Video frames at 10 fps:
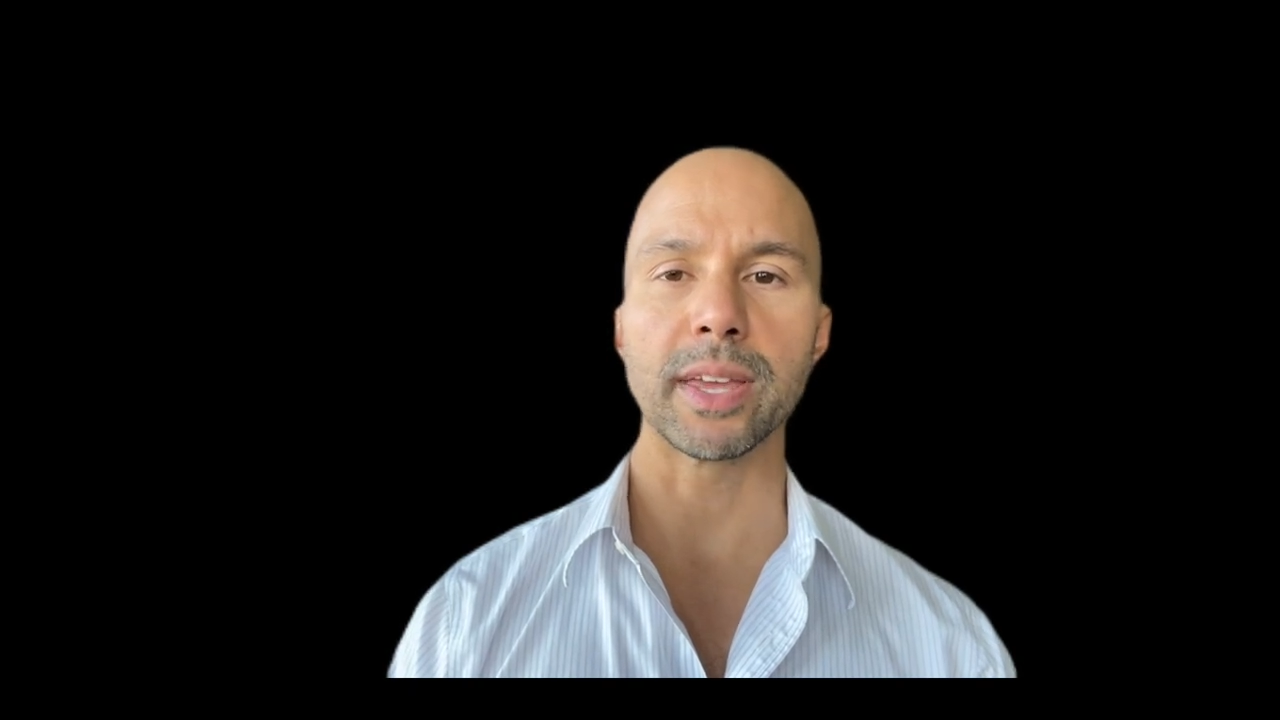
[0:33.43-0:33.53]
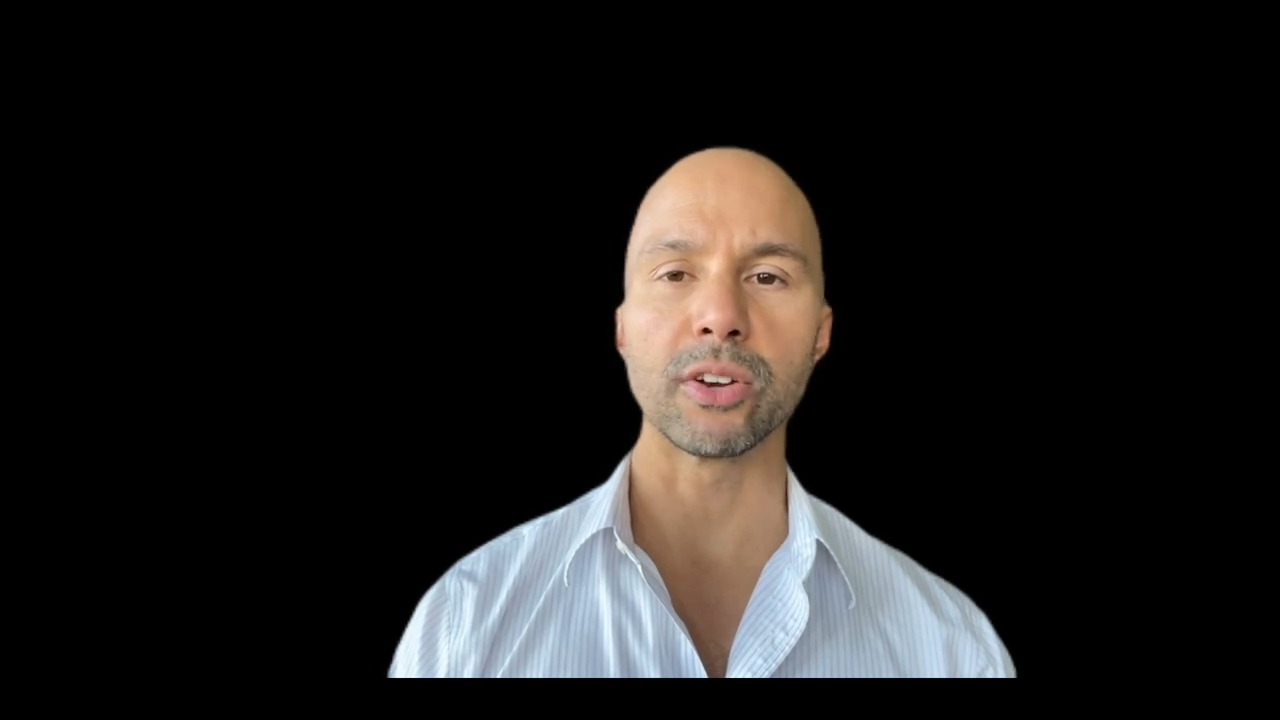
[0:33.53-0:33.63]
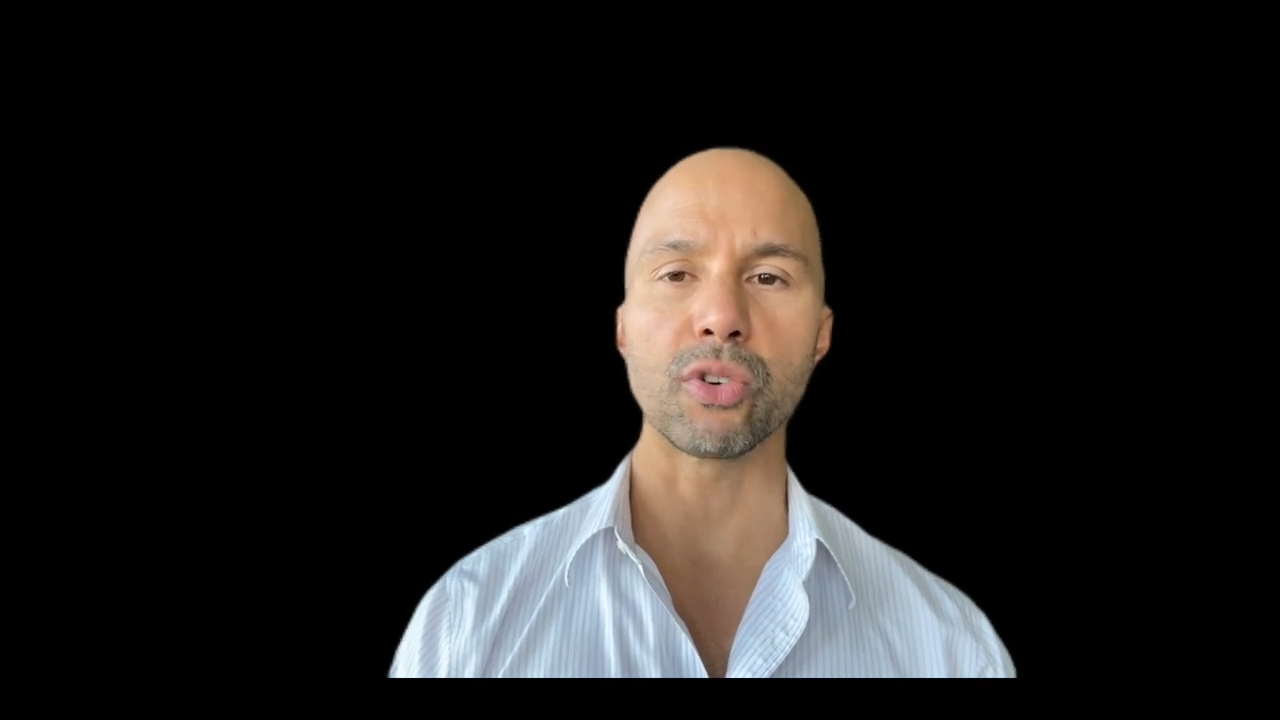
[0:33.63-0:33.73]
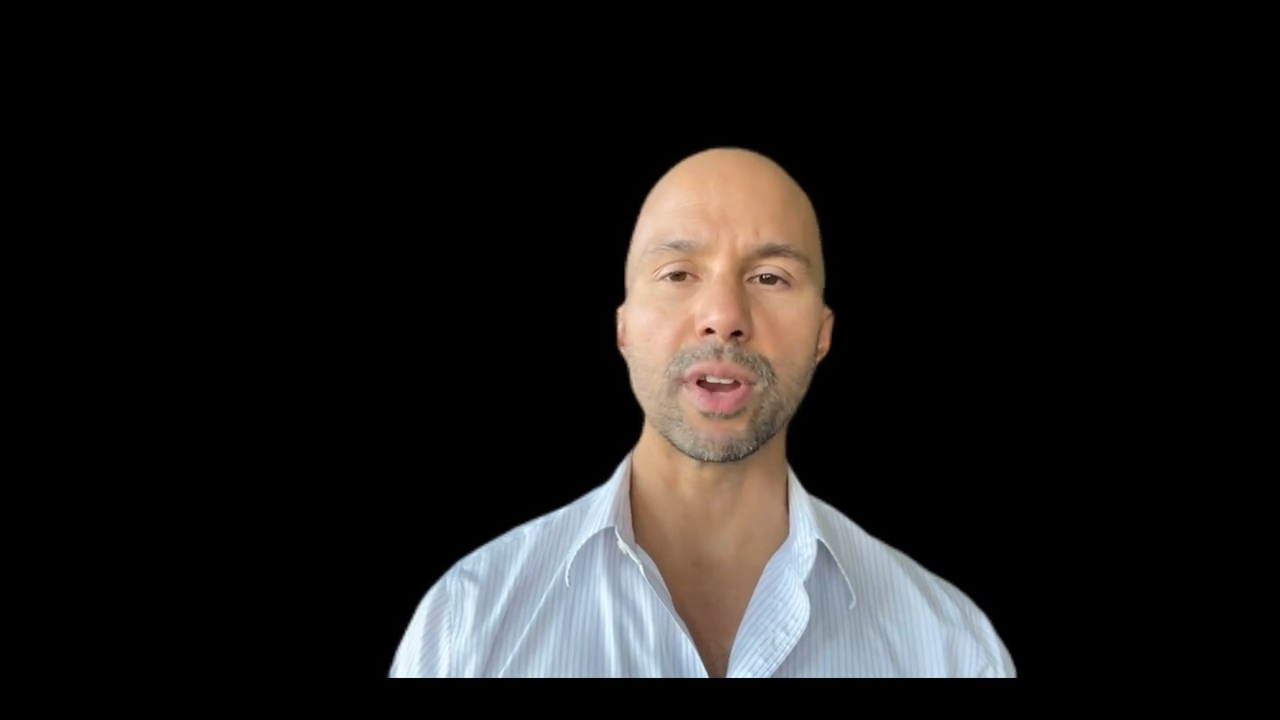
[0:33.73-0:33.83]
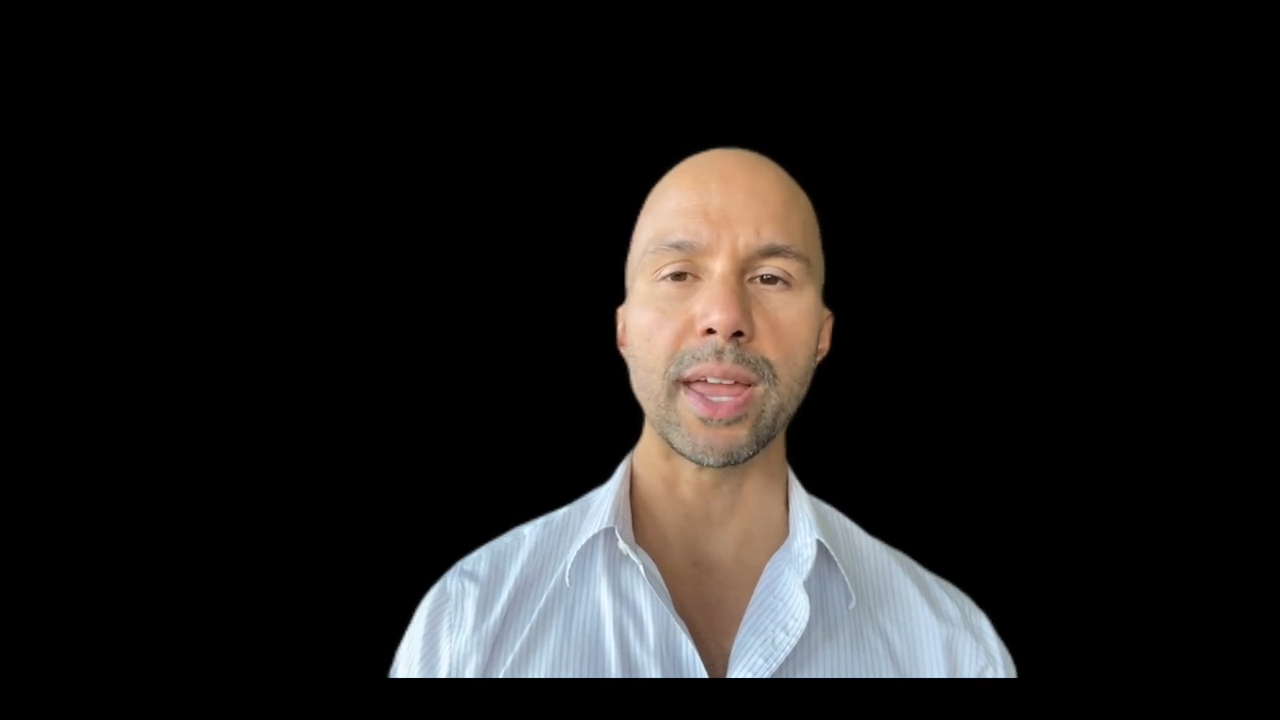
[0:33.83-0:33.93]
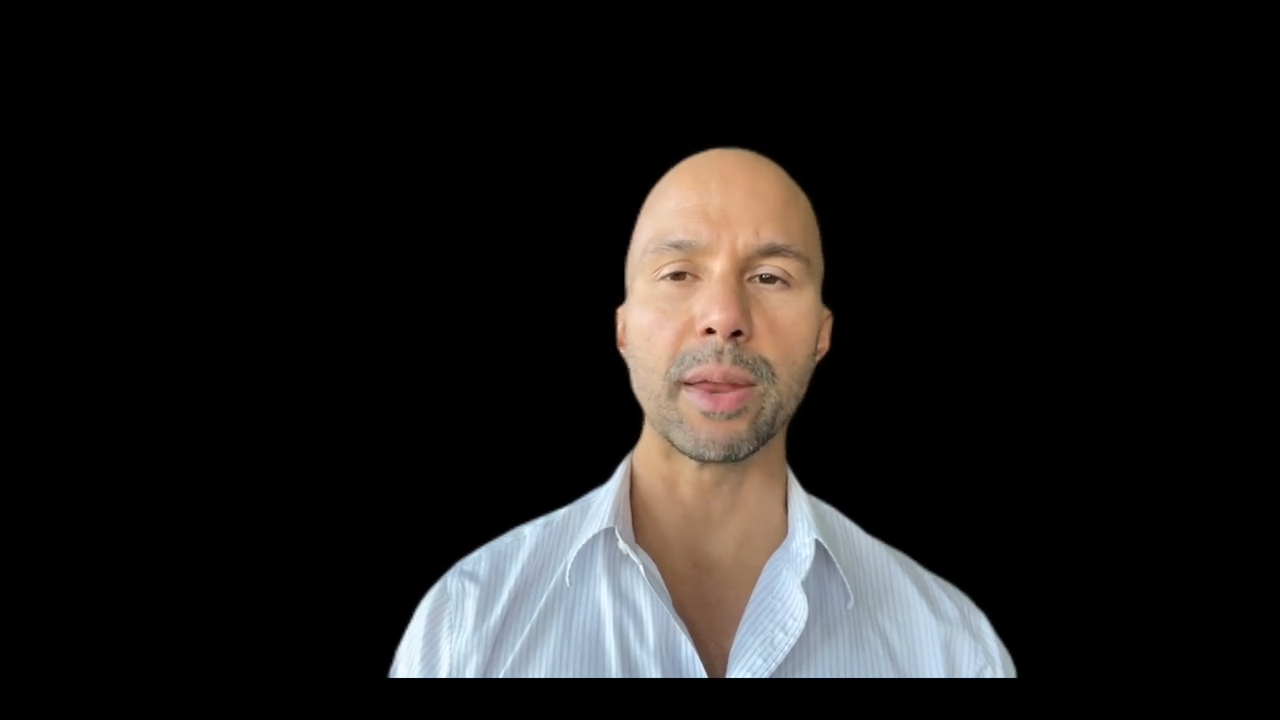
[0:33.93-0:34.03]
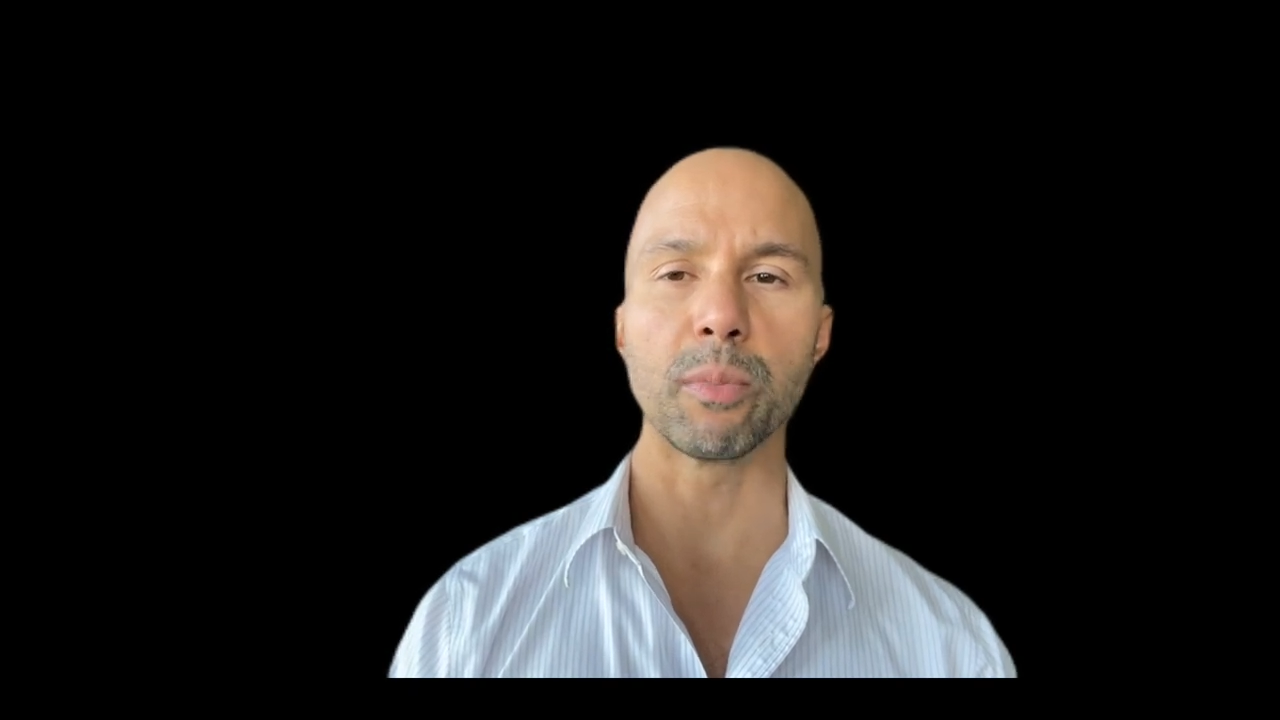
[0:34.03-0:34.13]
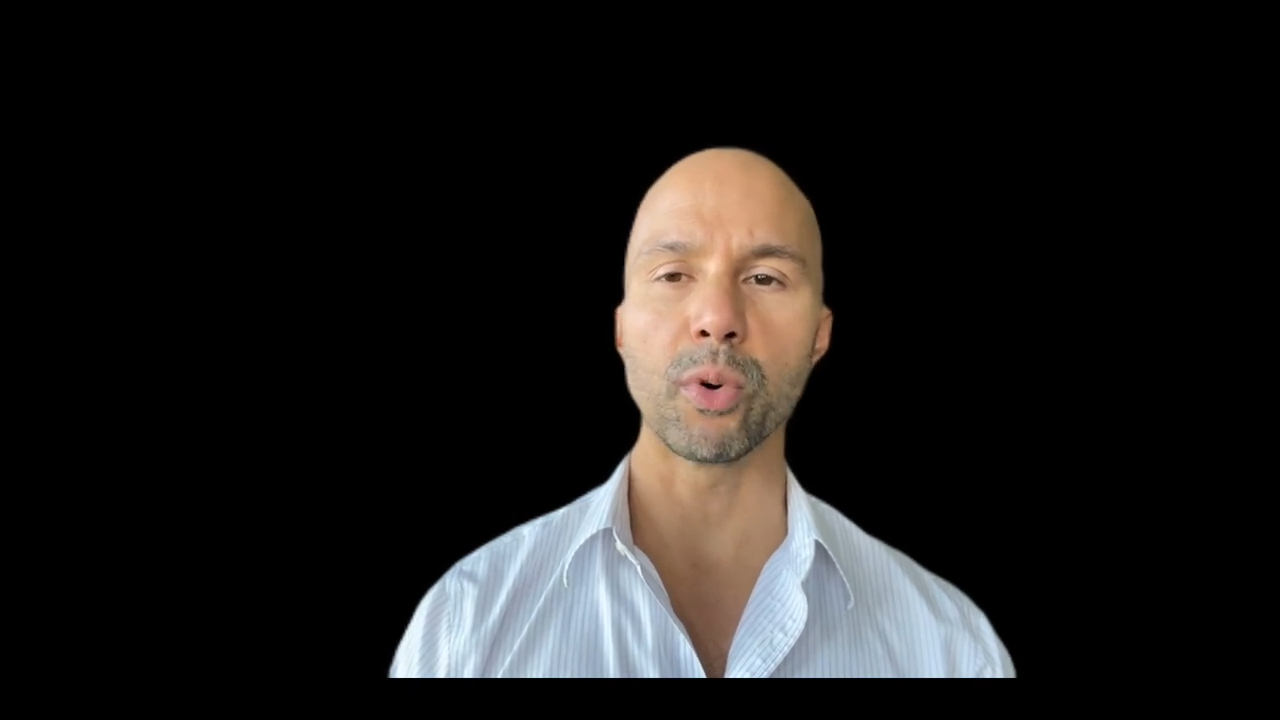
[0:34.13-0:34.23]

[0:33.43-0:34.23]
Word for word: can create